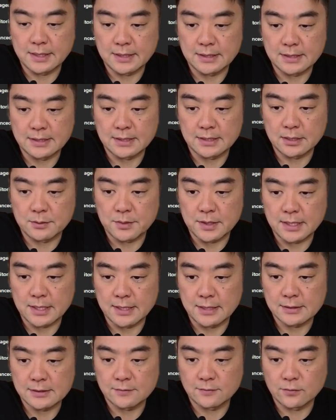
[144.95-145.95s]

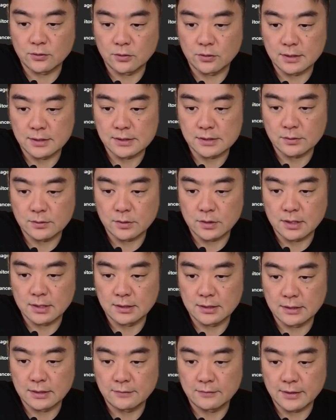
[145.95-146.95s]
HTTPS for it, so we're going to
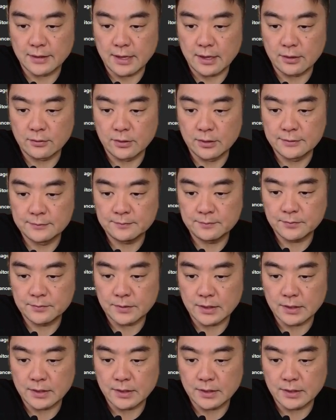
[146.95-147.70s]
leave it that one.